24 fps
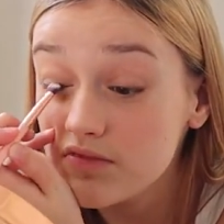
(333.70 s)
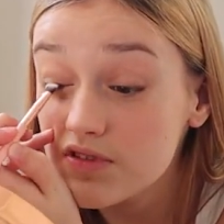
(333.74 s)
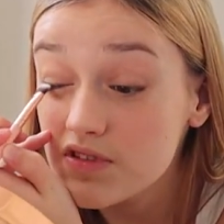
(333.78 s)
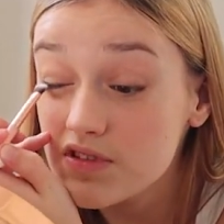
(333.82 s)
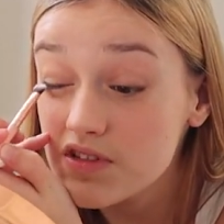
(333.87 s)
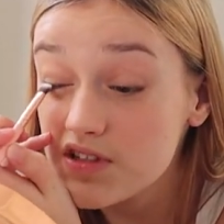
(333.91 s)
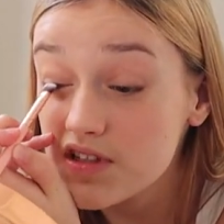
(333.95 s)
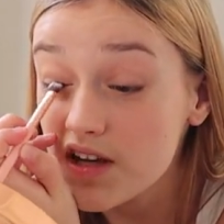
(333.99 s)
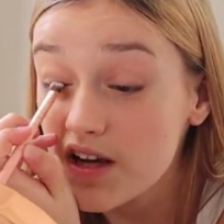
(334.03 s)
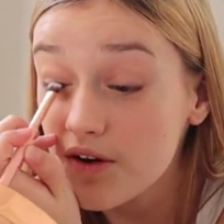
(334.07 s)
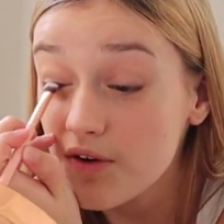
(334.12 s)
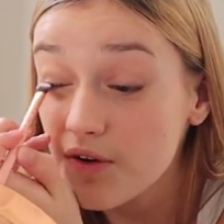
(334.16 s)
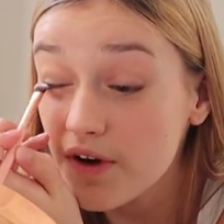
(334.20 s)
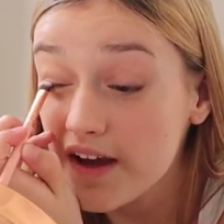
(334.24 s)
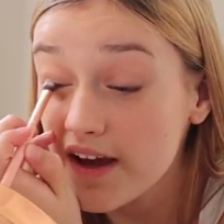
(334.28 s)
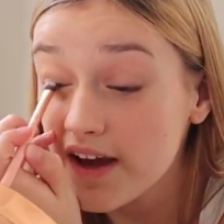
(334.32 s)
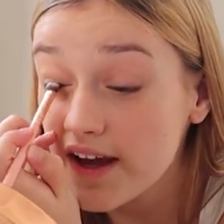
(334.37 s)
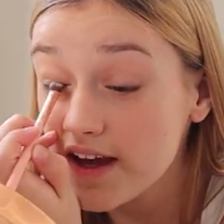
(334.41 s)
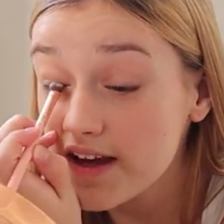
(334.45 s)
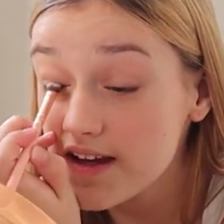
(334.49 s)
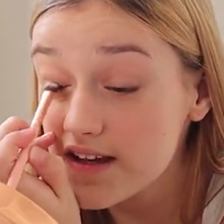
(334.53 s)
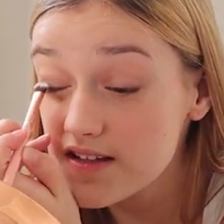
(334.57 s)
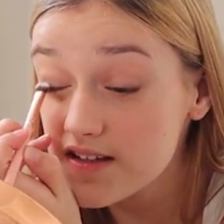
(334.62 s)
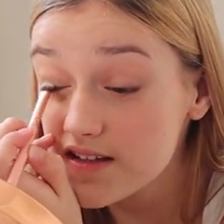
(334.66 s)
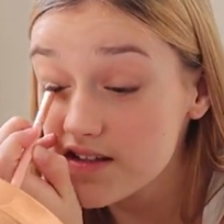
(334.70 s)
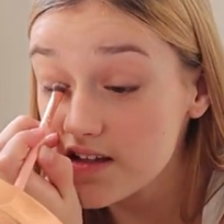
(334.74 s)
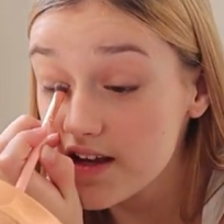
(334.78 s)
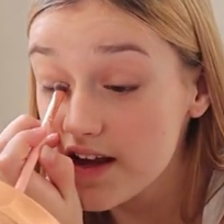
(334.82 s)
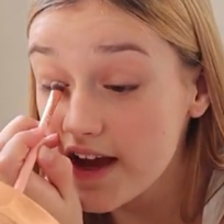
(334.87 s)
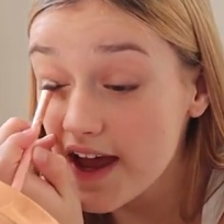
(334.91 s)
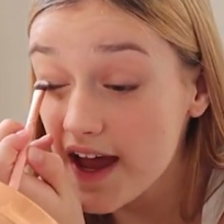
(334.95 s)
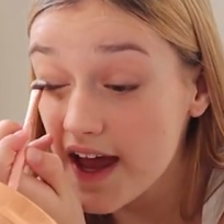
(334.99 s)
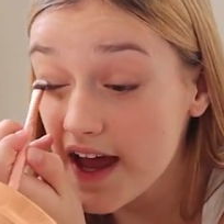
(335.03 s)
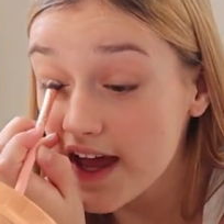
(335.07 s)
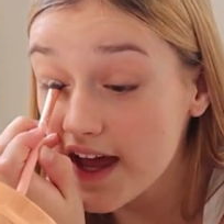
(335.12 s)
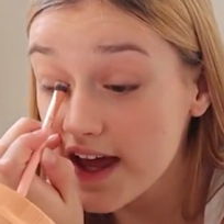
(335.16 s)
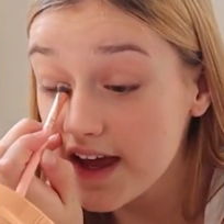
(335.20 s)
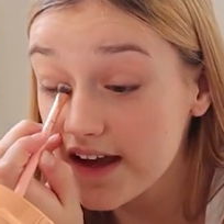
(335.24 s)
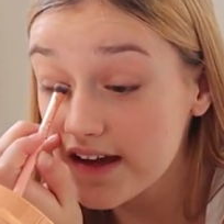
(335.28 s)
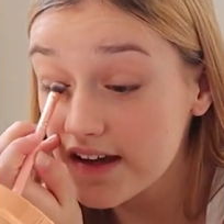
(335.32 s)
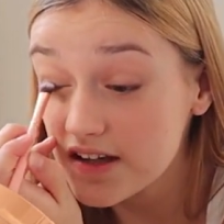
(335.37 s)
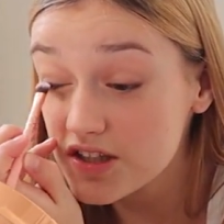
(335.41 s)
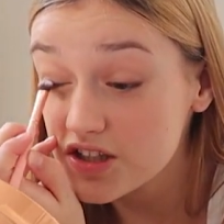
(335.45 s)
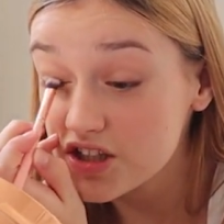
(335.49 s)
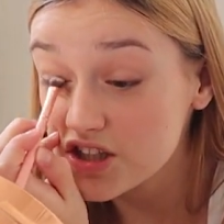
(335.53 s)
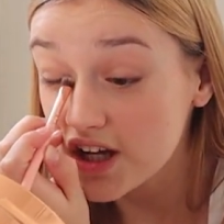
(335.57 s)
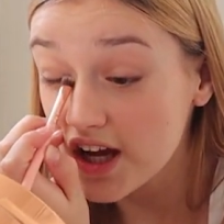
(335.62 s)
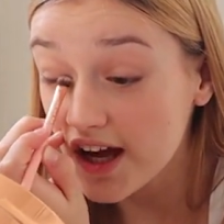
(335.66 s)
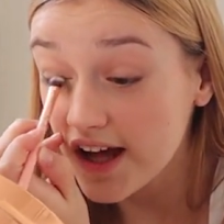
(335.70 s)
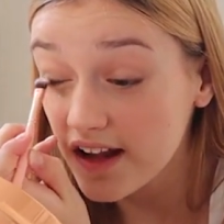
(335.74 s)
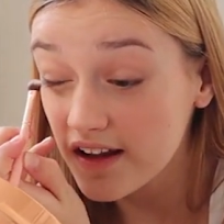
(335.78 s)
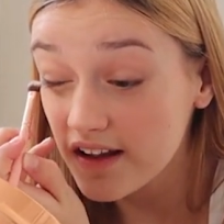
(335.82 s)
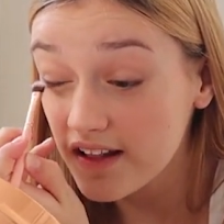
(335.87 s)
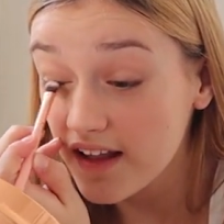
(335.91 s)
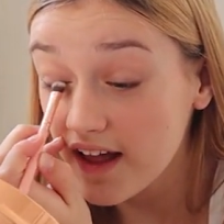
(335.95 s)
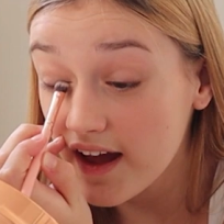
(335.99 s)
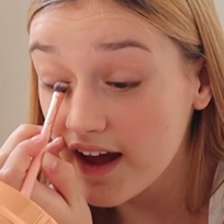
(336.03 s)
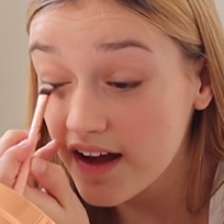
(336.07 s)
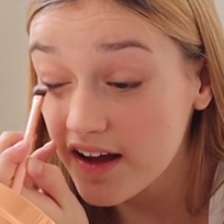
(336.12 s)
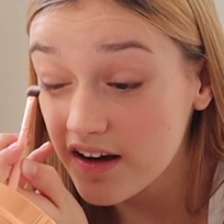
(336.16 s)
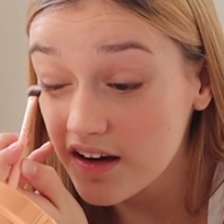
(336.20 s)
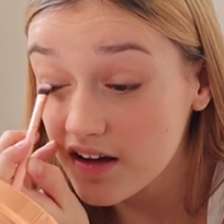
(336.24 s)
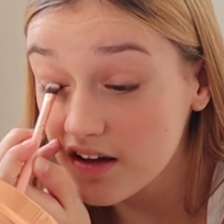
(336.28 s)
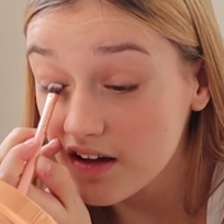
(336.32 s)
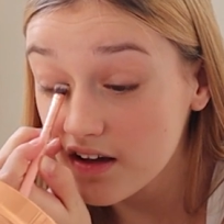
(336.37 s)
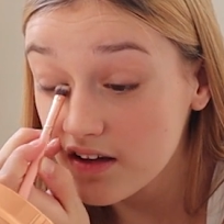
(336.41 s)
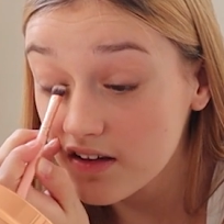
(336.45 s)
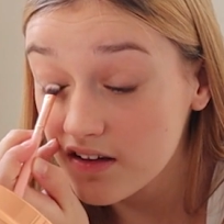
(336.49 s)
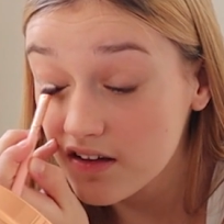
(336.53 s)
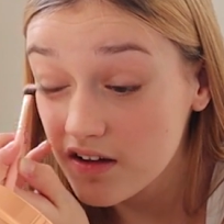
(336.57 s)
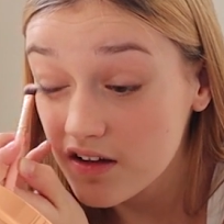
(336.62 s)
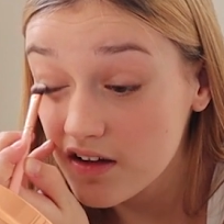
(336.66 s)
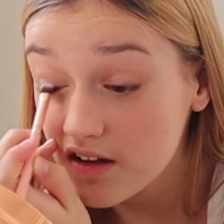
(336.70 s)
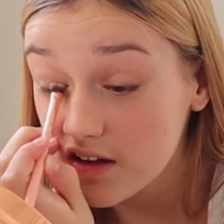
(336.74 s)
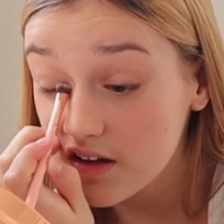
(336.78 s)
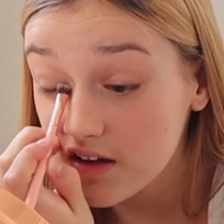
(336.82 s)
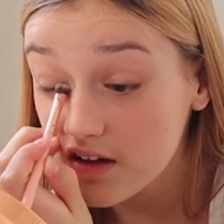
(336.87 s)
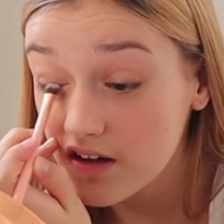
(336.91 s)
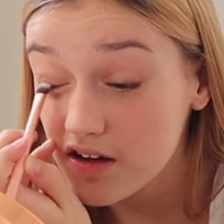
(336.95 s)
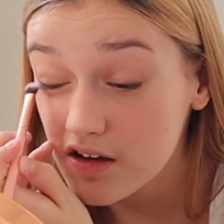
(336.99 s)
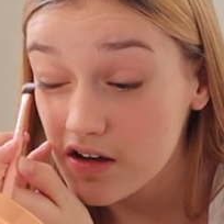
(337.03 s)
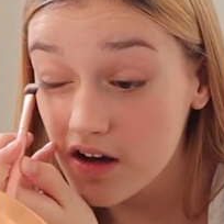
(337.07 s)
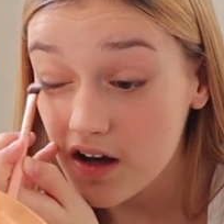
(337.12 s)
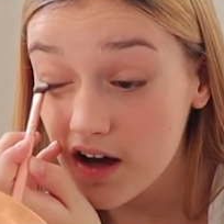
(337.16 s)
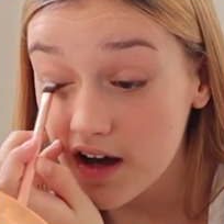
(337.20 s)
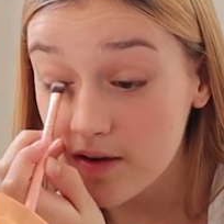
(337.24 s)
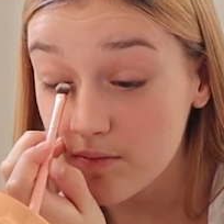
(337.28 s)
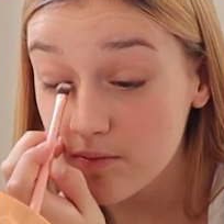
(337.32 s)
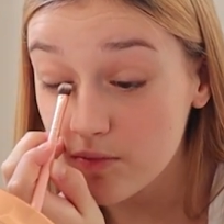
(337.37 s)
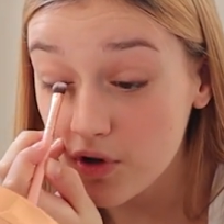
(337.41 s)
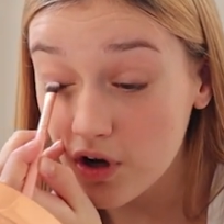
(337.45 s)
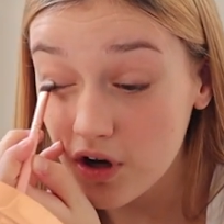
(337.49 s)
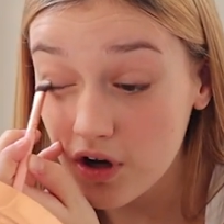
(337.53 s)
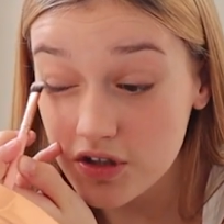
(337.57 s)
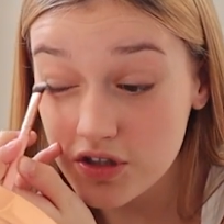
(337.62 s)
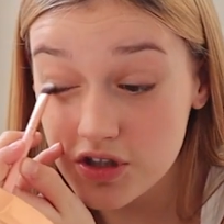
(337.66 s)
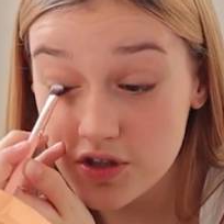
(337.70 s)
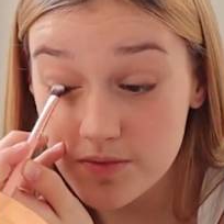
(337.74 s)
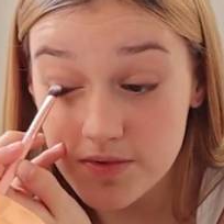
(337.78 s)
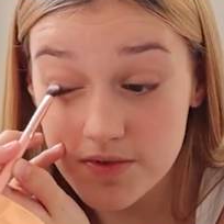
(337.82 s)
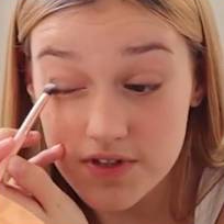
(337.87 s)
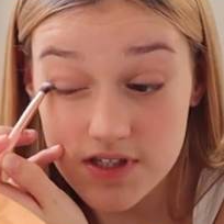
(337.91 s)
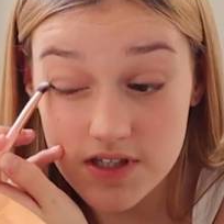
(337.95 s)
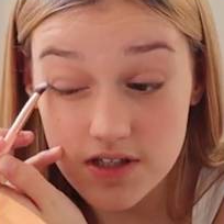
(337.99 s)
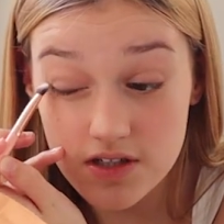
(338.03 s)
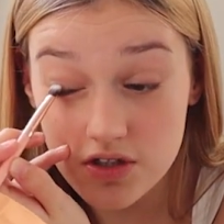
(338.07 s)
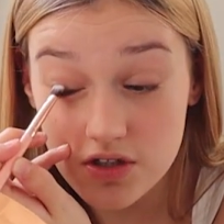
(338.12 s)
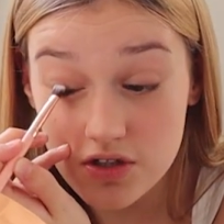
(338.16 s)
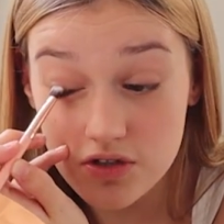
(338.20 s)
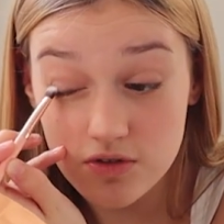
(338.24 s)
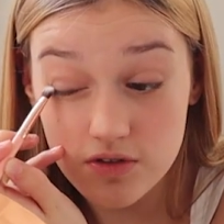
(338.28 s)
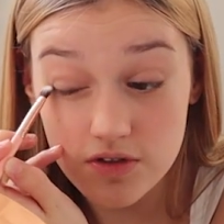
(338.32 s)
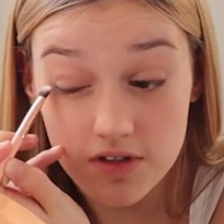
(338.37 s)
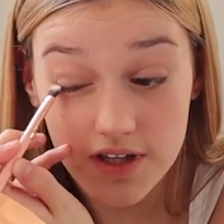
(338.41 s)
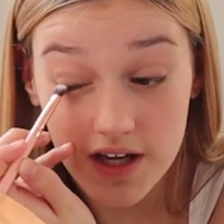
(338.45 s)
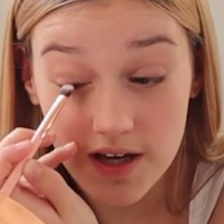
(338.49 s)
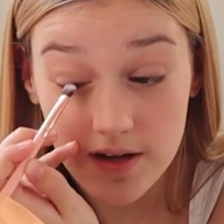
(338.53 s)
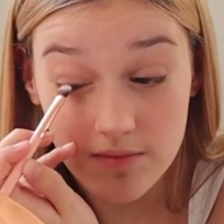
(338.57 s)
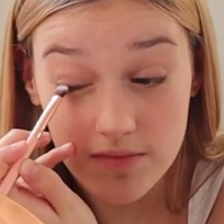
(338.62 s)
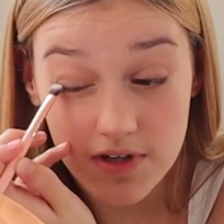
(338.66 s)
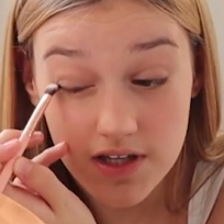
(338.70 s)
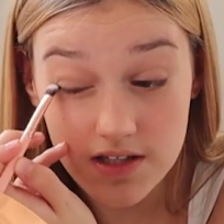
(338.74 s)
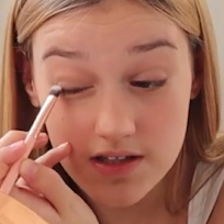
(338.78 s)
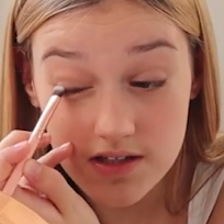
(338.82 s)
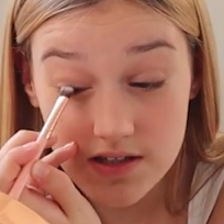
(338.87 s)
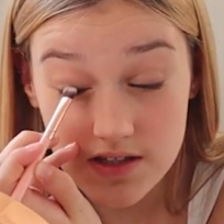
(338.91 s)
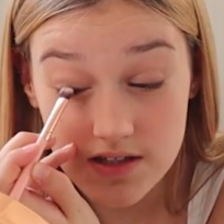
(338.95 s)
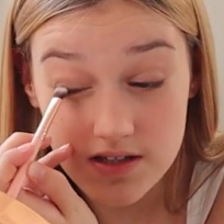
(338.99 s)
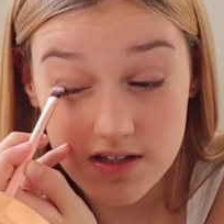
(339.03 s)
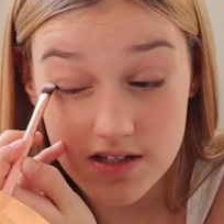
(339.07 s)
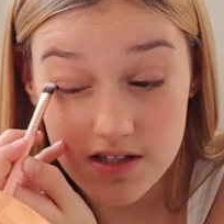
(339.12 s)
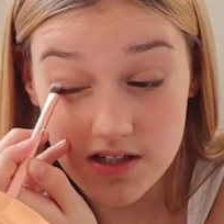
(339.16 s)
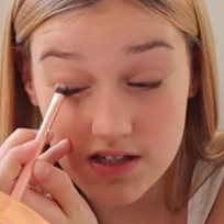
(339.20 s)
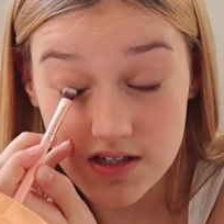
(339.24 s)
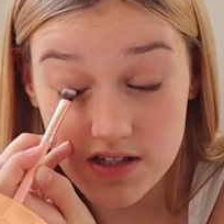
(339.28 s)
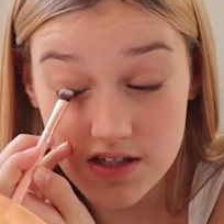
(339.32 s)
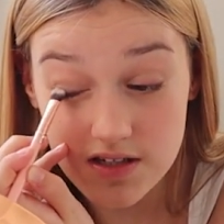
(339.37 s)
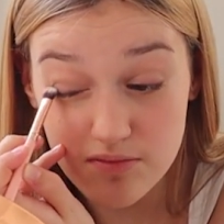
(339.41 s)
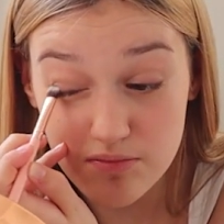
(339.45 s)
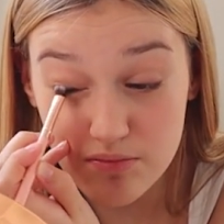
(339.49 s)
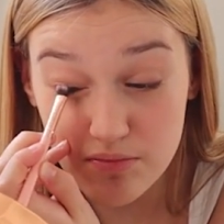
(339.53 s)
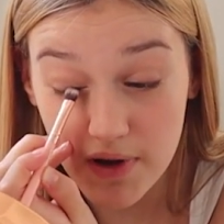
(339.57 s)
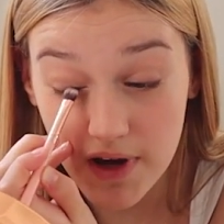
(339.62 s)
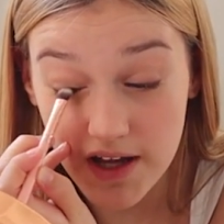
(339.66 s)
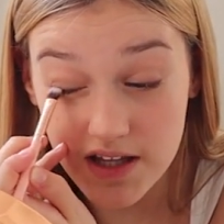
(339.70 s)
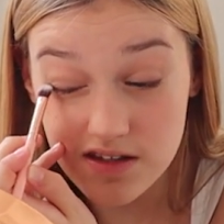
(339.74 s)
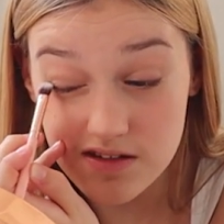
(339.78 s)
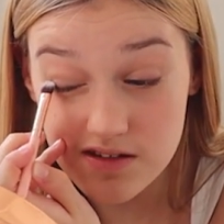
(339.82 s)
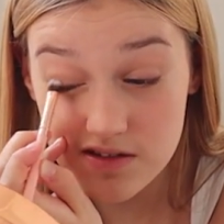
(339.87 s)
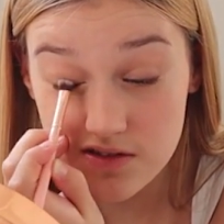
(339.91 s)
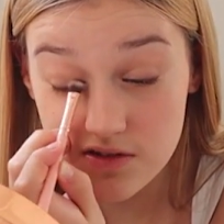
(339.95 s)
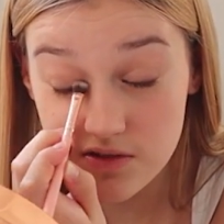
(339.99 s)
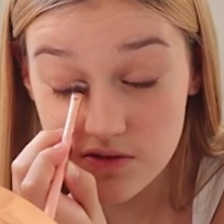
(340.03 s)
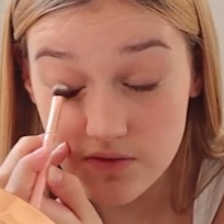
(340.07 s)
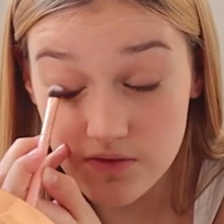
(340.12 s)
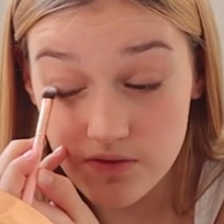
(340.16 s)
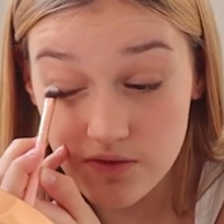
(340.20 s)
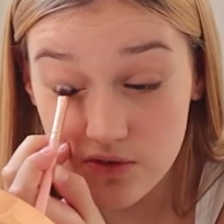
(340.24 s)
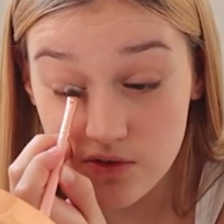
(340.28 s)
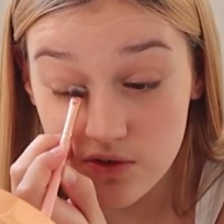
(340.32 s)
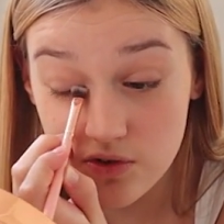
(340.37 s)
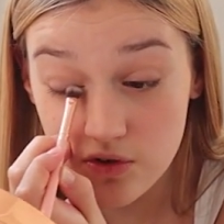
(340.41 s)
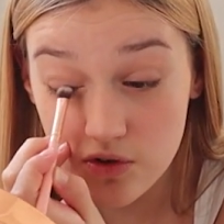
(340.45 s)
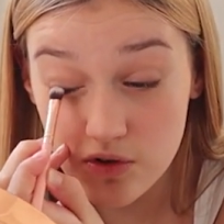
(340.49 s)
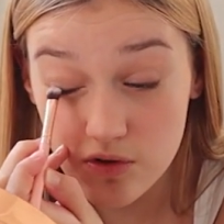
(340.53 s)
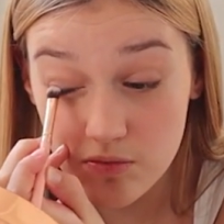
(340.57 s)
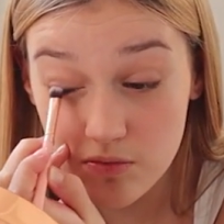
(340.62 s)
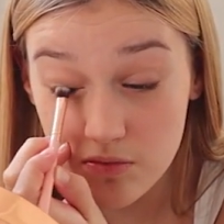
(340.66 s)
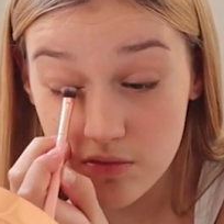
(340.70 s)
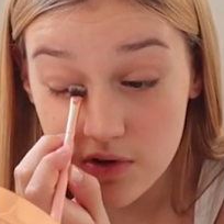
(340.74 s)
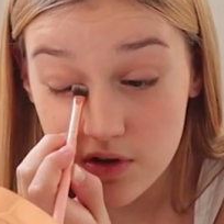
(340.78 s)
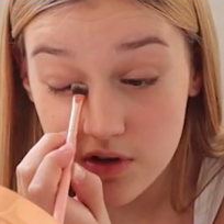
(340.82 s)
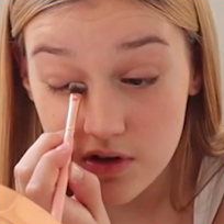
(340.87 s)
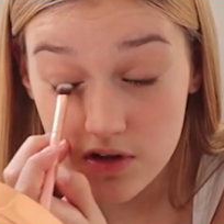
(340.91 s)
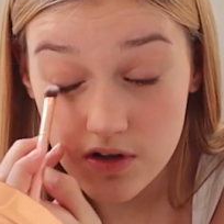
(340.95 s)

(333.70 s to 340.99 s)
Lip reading: So it is a gel liner. I'm not 100% sure what that means since it's in pencil form.